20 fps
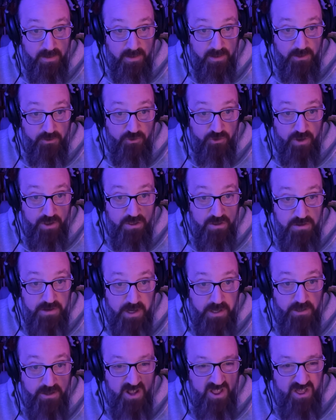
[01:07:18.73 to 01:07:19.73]
You just
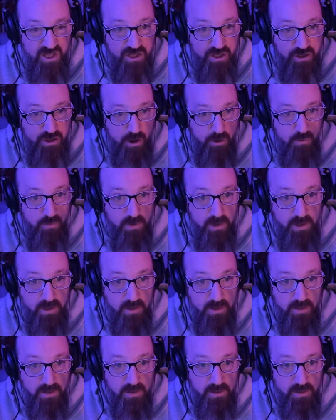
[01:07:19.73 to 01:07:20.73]
need to soak
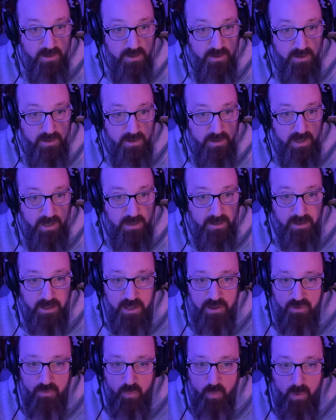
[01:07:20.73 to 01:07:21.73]
at
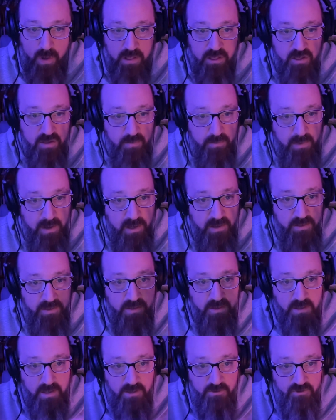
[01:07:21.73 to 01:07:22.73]
least once a month.
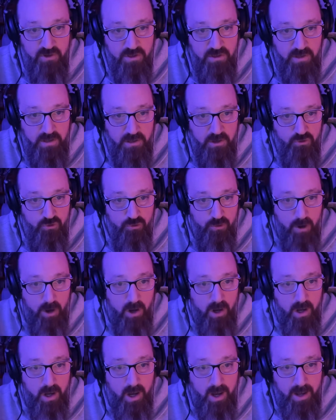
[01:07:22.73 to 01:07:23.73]
You just need to
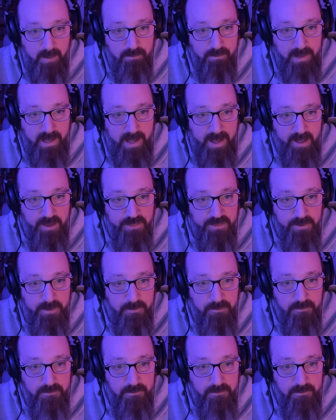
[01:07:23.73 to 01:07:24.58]
draw a hot bath.